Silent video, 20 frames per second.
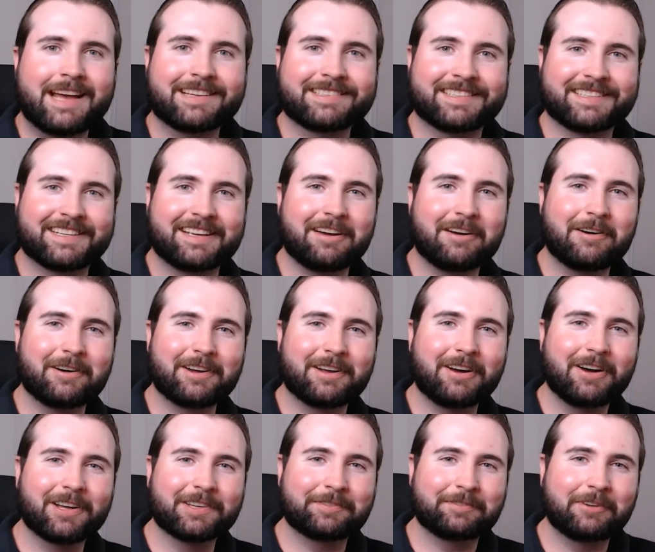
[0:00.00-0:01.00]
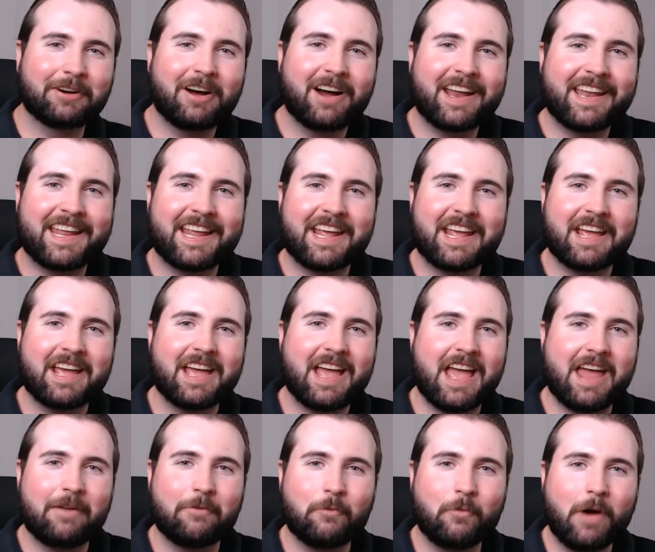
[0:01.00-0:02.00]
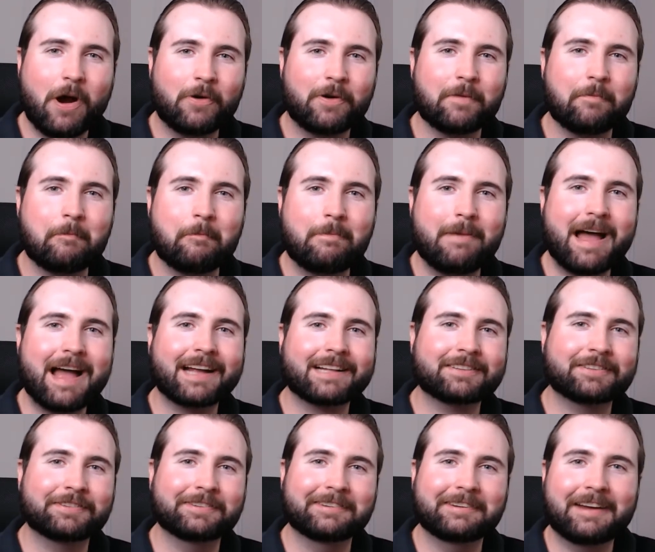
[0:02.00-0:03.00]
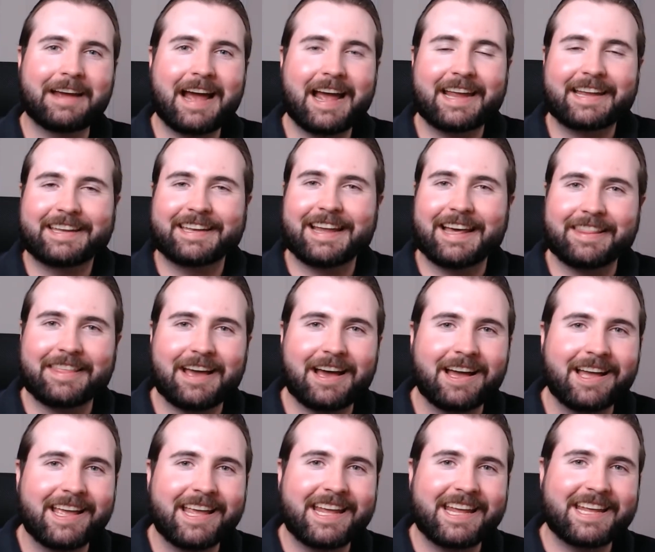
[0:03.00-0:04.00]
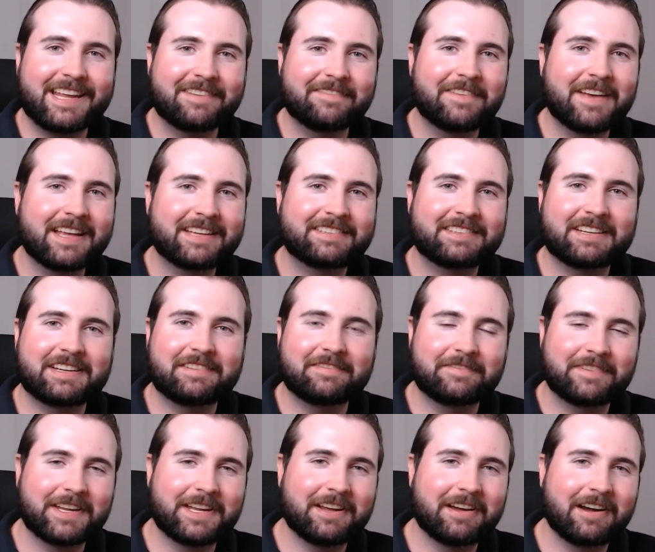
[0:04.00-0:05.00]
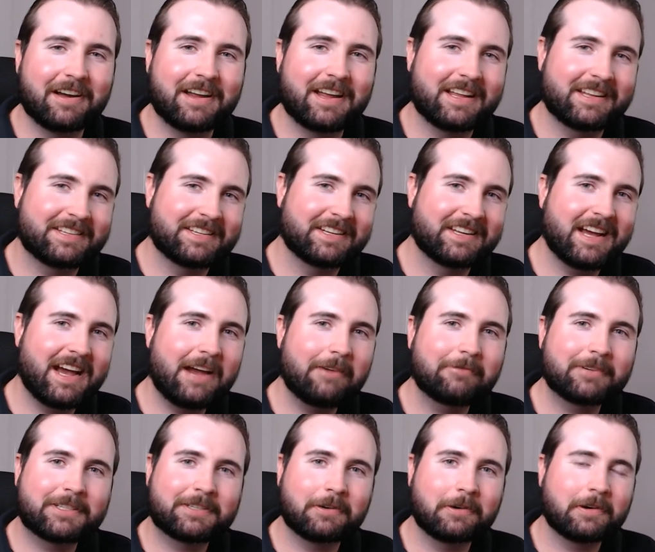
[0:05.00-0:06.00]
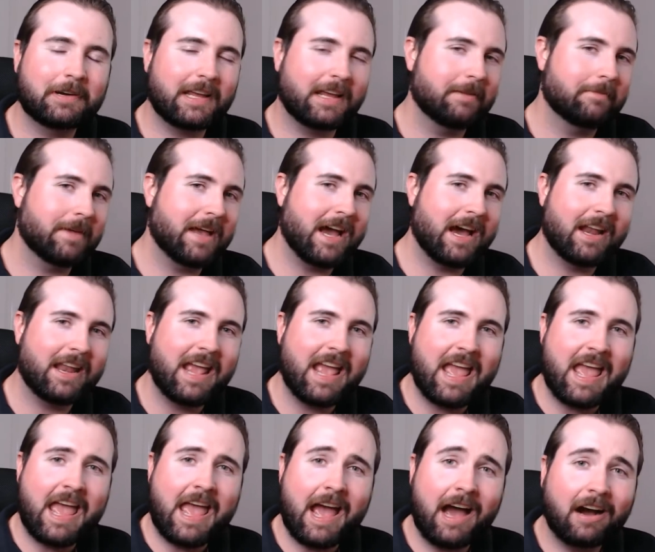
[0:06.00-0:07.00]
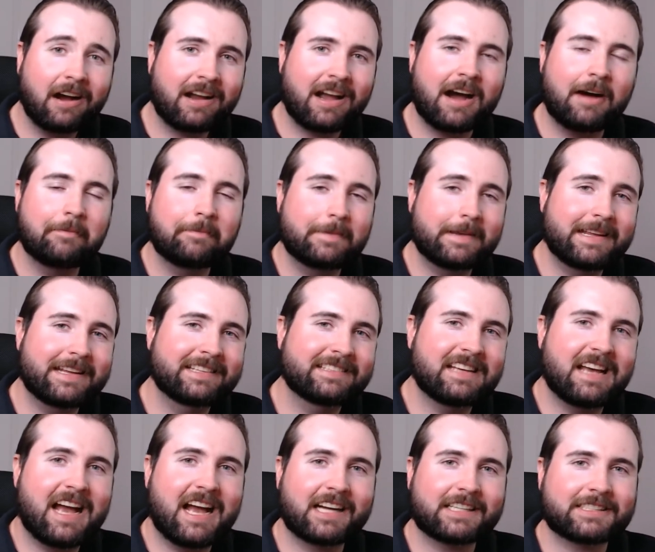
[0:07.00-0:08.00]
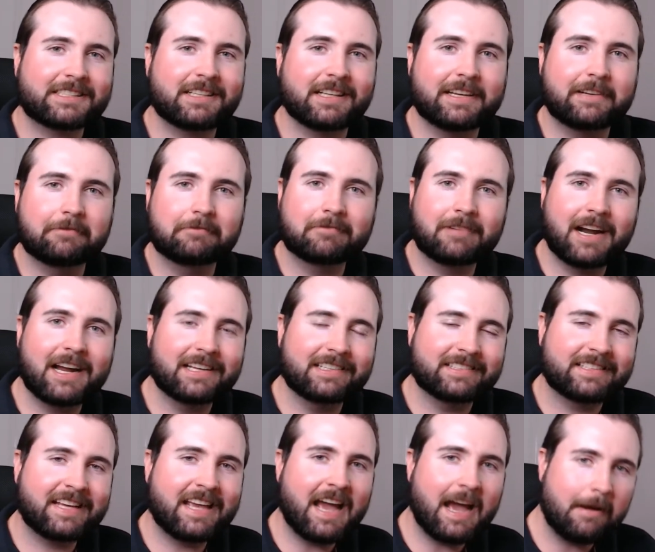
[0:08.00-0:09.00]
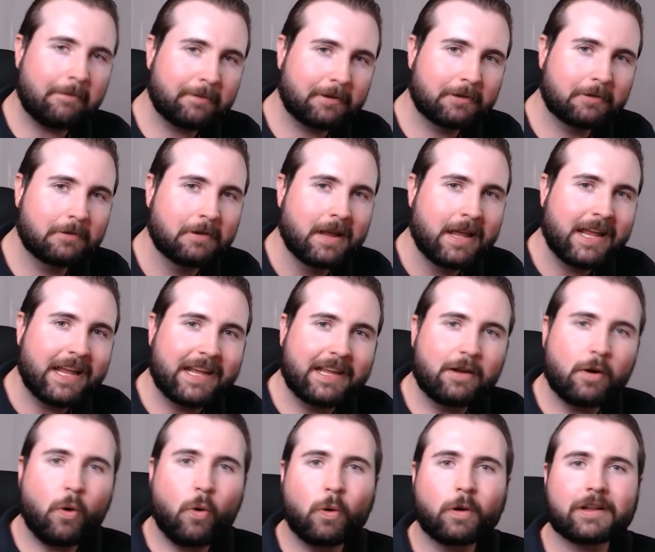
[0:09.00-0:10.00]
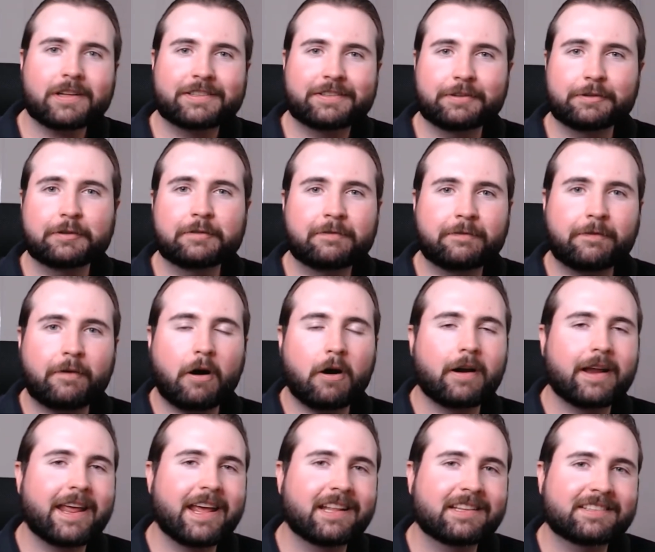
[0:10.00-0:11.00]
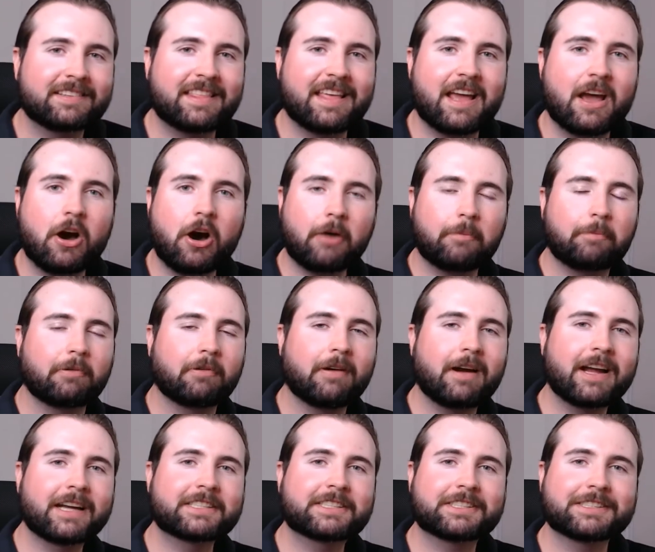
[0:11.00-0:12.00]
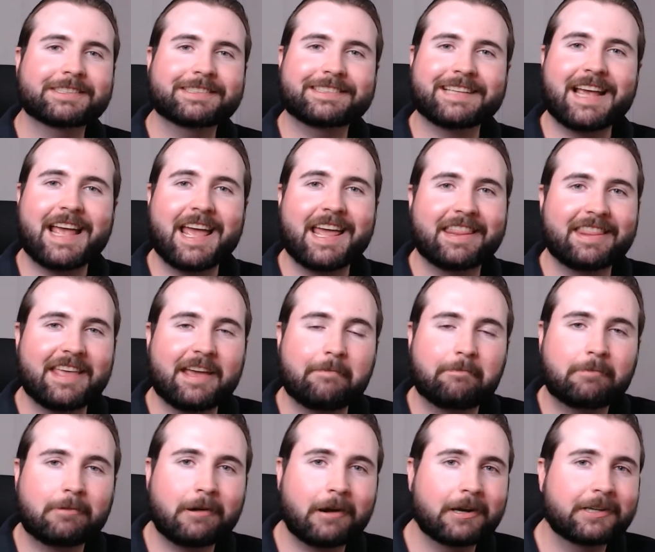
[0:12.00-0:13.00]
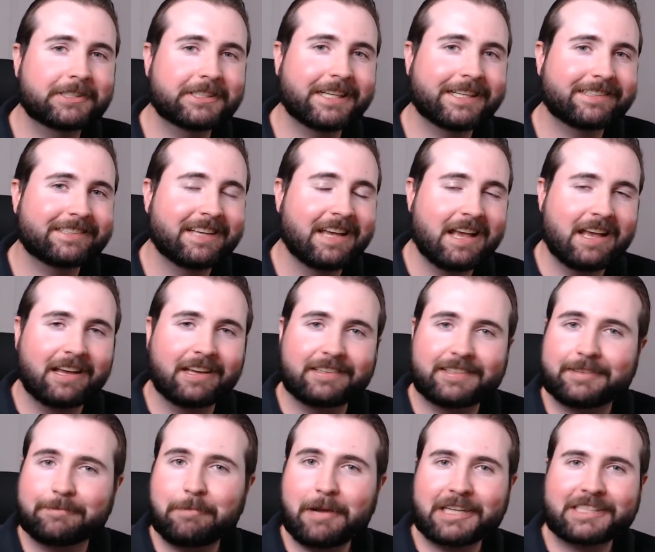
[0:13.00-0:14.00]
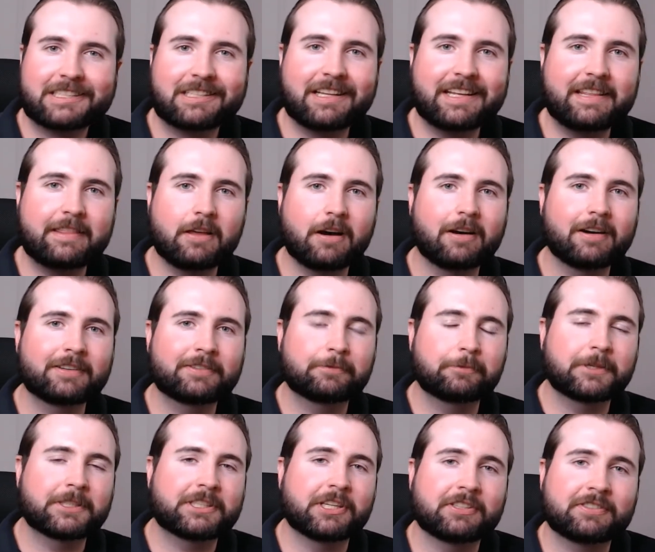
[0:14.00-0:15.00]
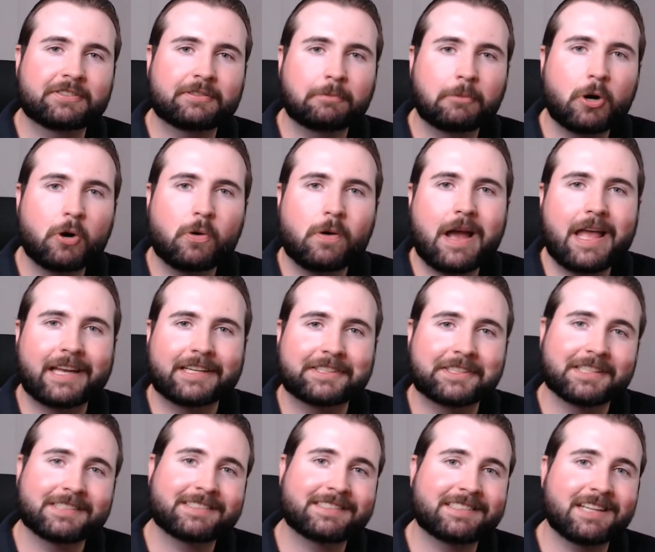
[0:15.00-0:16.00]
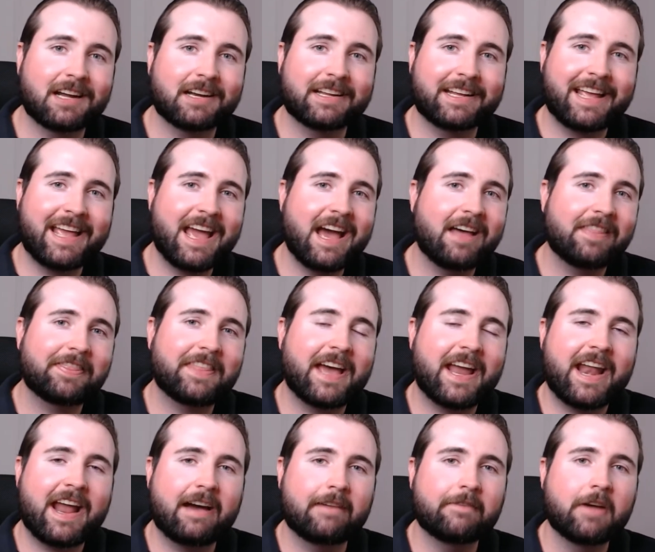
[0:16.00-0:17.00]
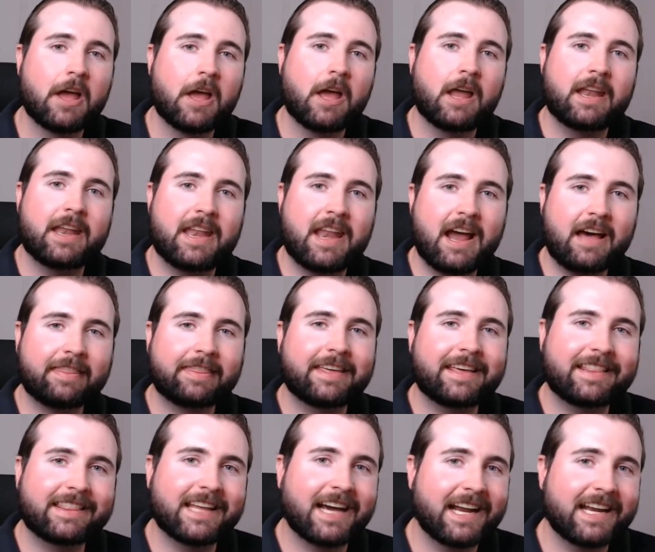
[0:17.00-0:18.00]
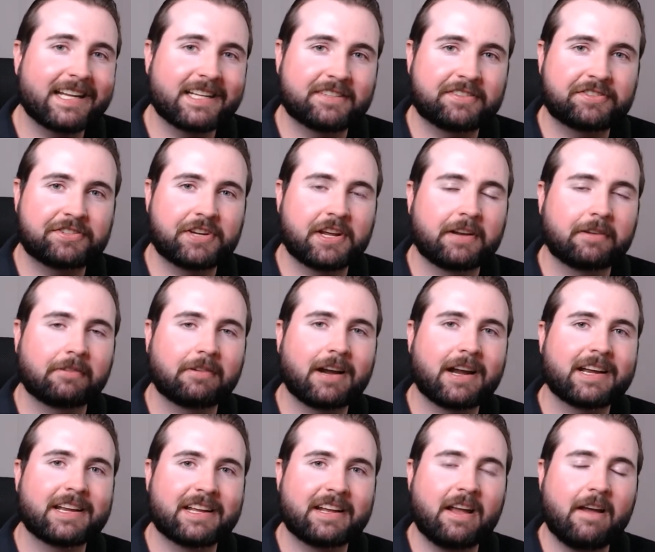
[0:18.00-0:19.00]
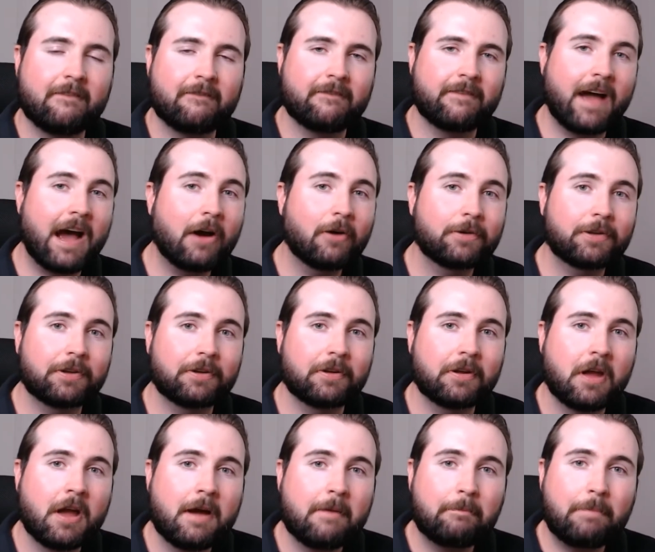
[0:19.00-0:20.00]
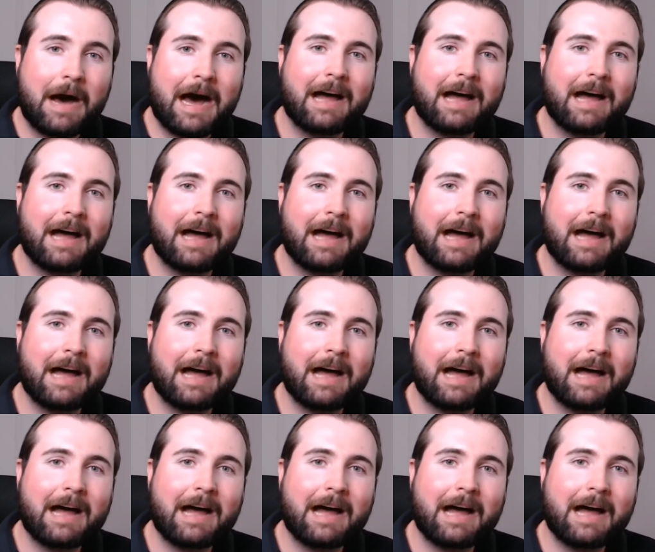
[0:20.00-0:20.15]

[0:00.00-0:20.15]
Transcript: How's it going, guys? Ryan here, and welcome back to another investing video. And today we're talking about how companies actually raise capital in order to finance their operations and their projects, especially those which are small and just starting out, that have nothing that is generating value.